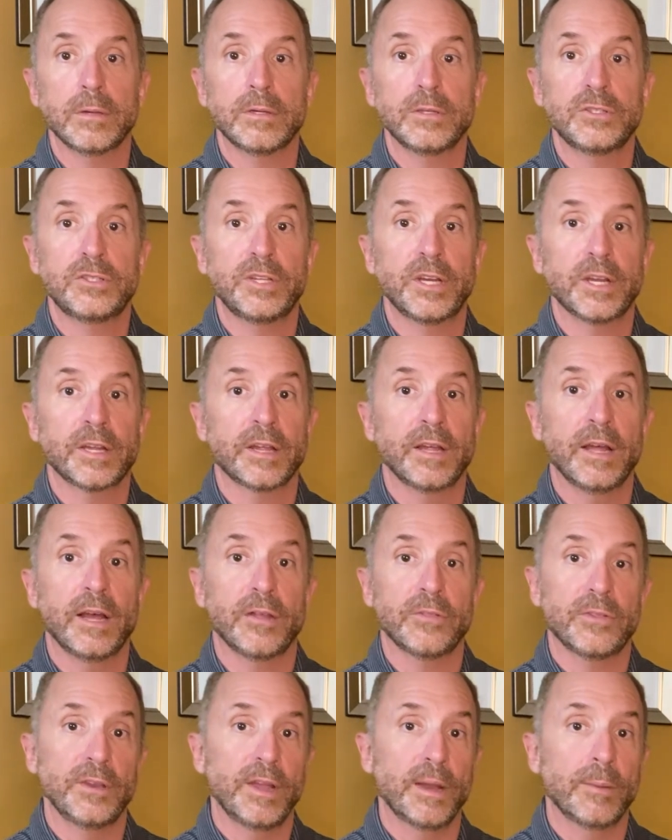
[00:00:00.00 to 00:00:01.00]
checking
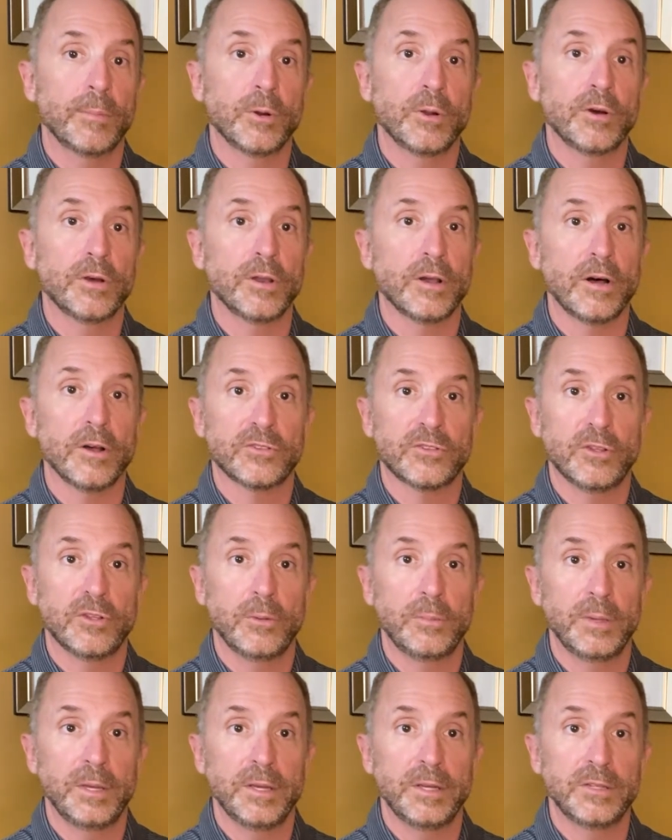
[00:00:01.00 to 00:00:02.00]
out the neighborhood also
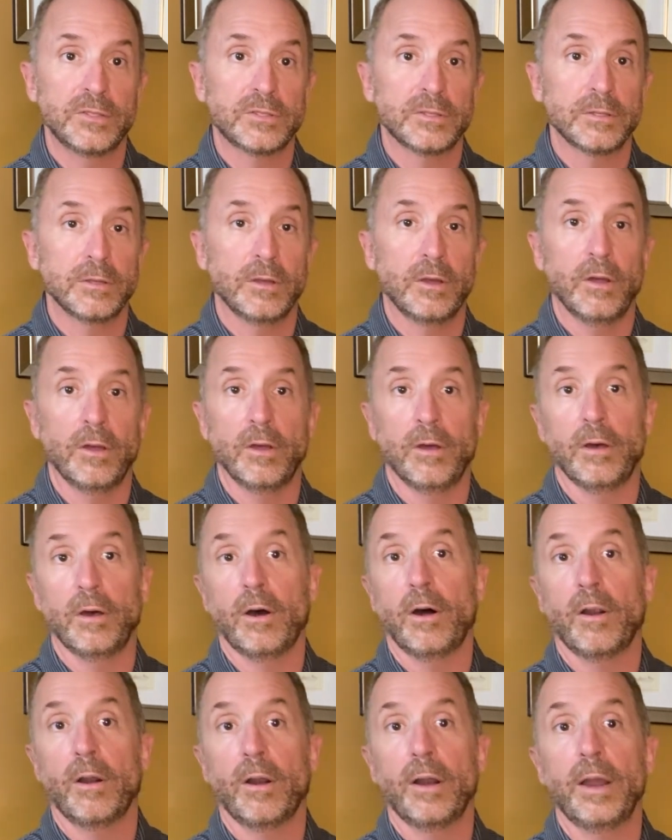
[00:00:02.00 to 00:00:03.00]
means,
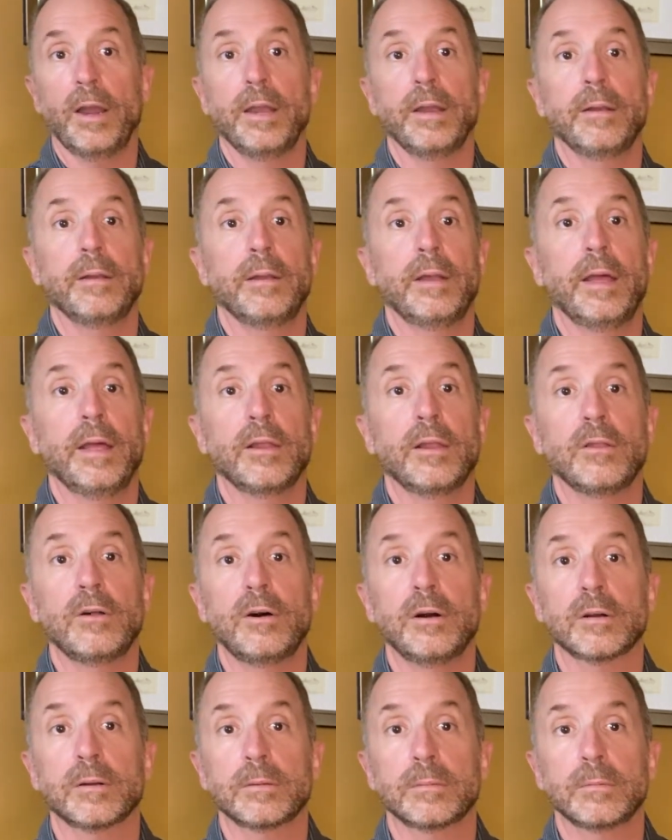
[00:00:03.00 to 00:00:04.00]
all right, hey
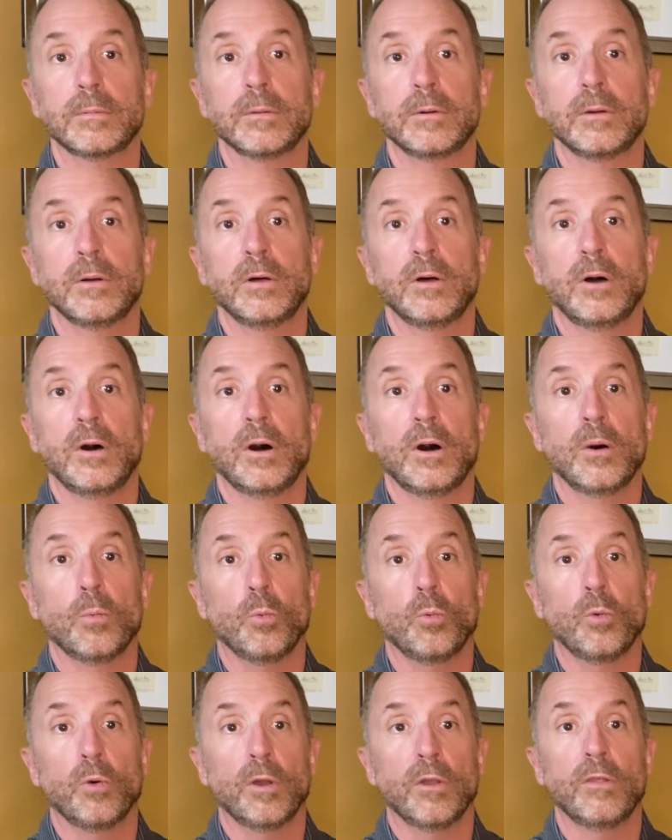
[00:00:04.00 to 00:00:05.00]
look,
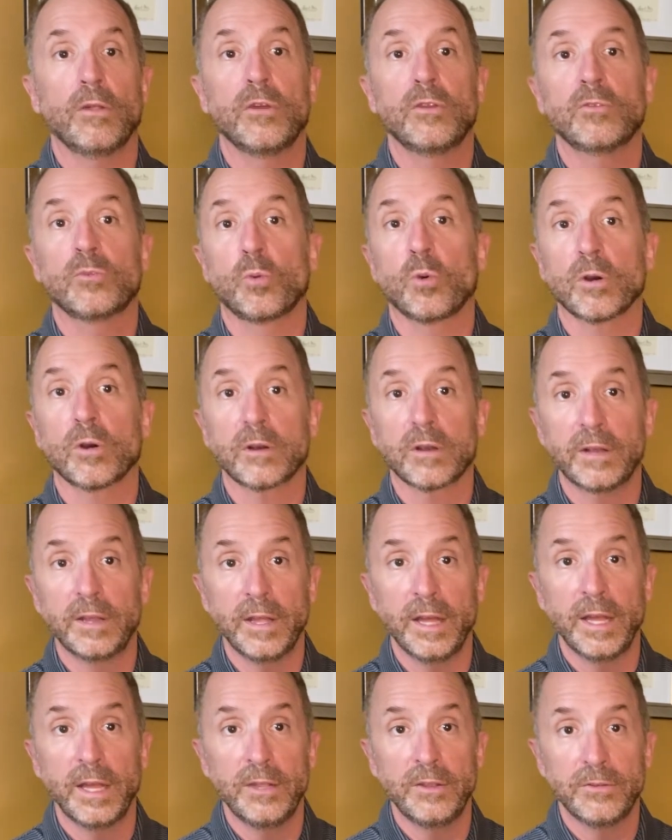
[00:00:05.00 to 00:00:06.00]
on one of those work
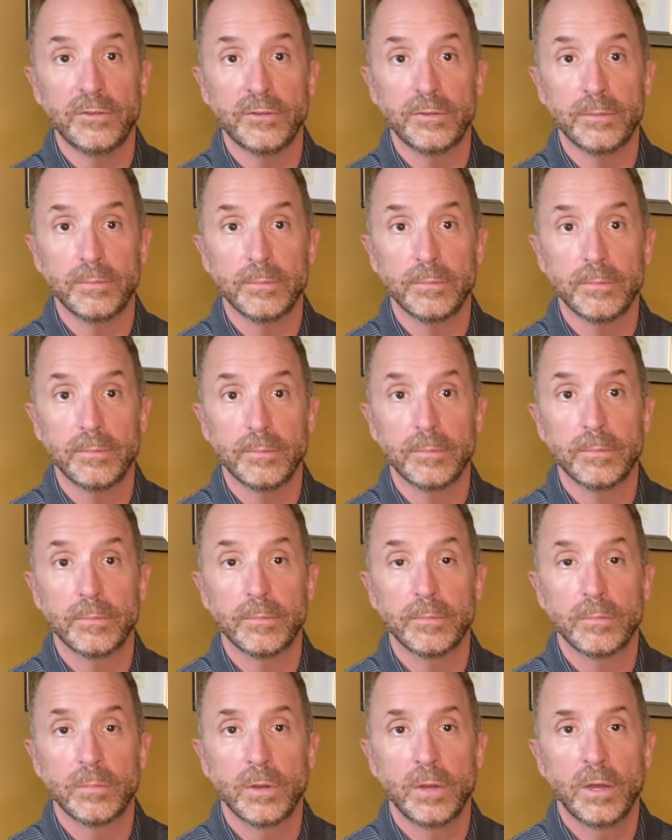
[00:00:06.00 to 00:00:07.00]
days,
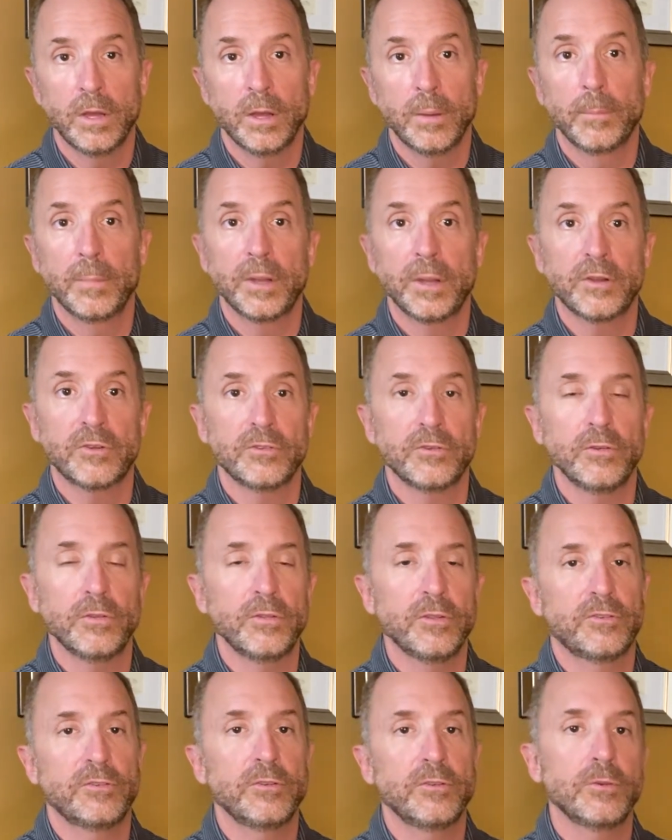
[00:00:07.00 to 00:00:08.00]
make sure
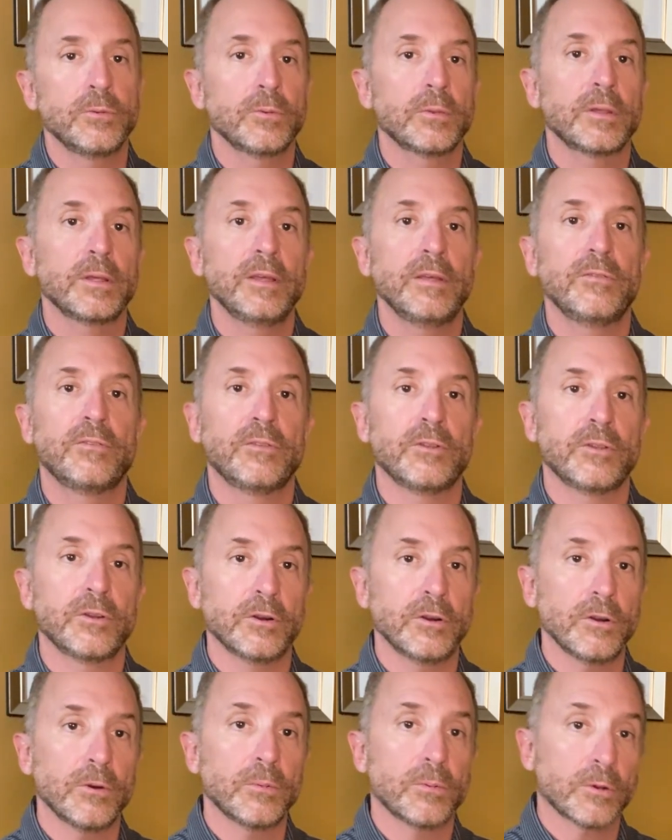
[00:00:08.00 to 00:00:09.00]
that you leave
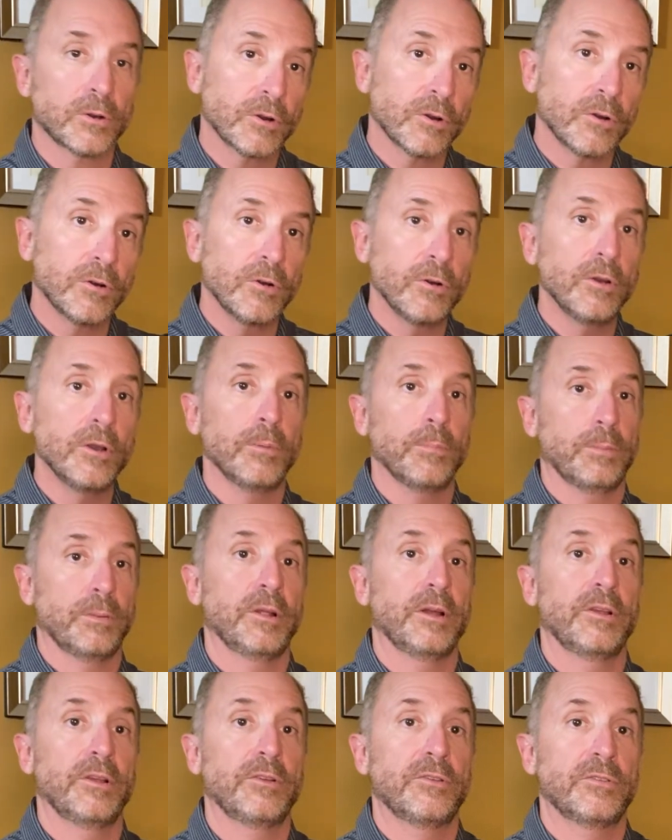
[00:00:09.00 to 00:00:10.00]
your current
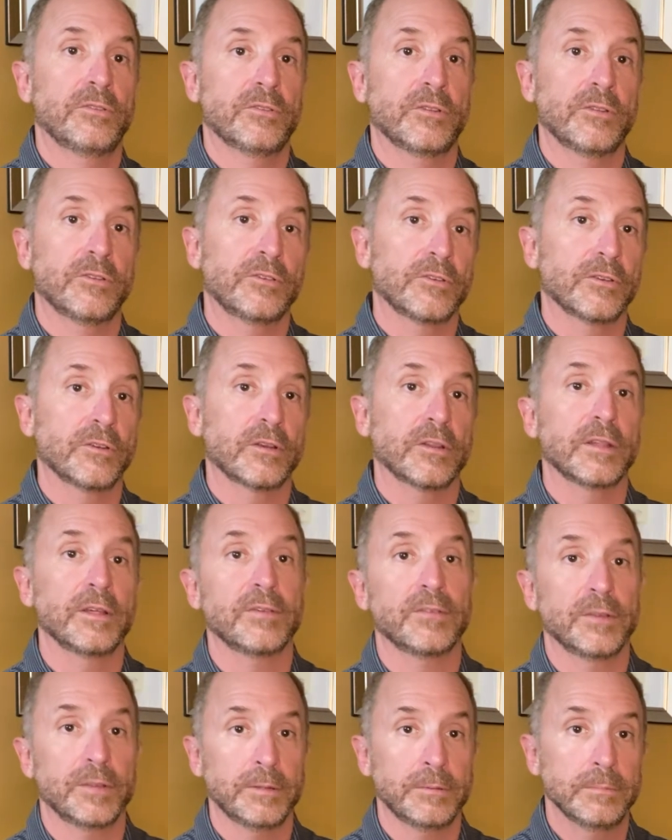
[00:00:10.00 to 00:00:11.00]
place that you're
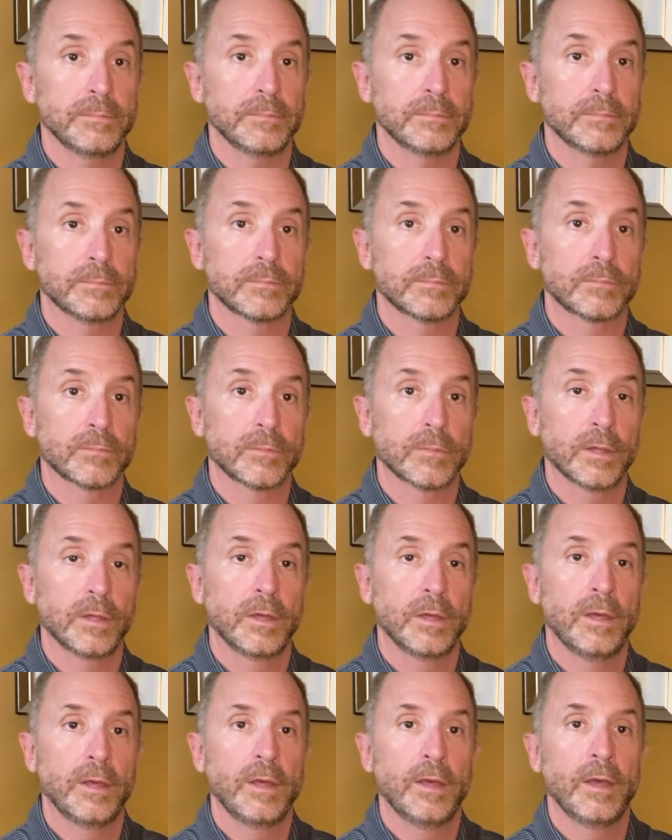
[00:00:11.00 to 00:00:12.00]
living,
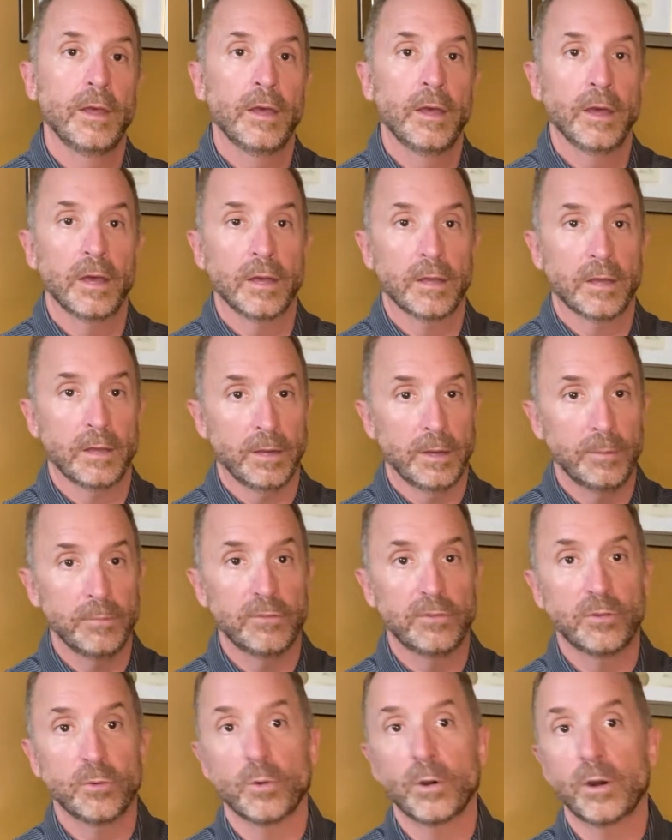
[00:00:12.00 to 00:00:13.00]
come
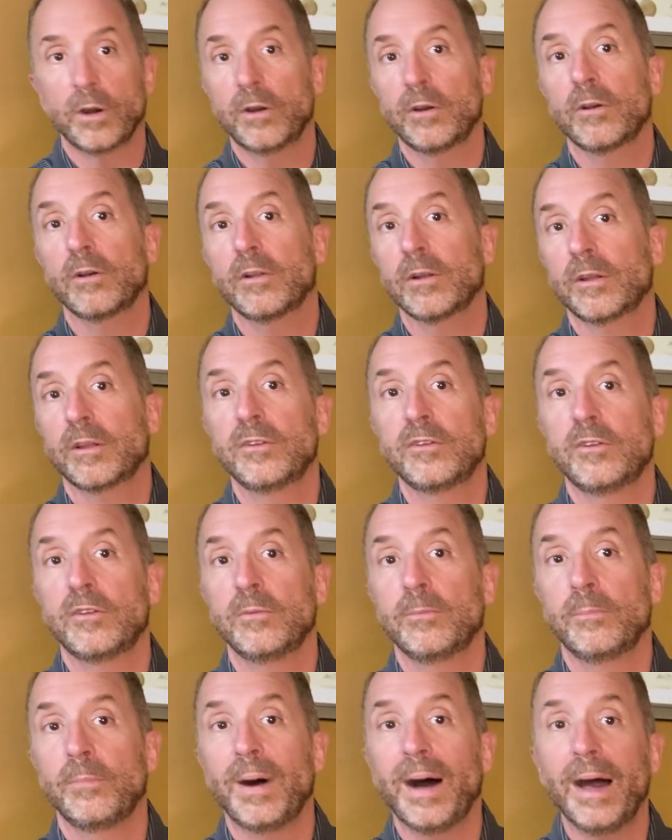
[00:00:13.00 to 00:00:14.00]
to where you're looking to
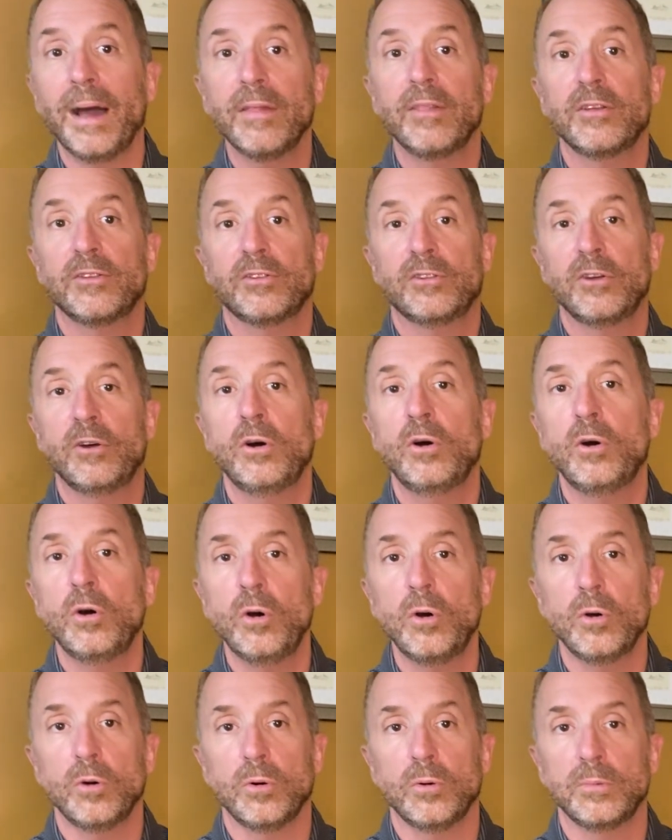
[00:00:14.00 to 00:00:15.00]
buy this
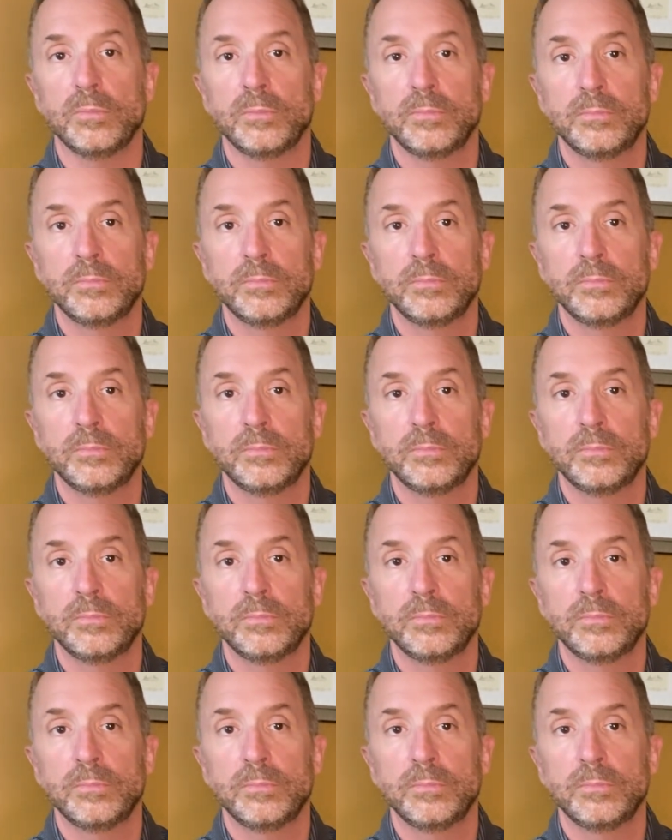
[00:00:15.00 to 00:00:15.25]
home,